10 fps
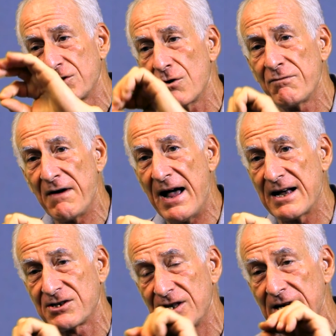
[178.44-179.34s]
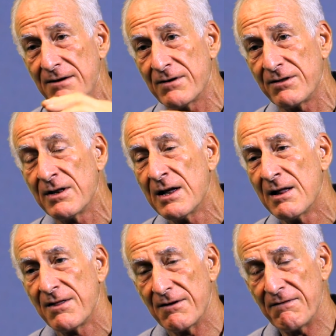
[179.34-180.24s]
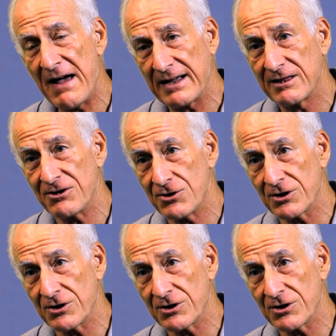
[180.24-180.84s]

so fast that even the fact that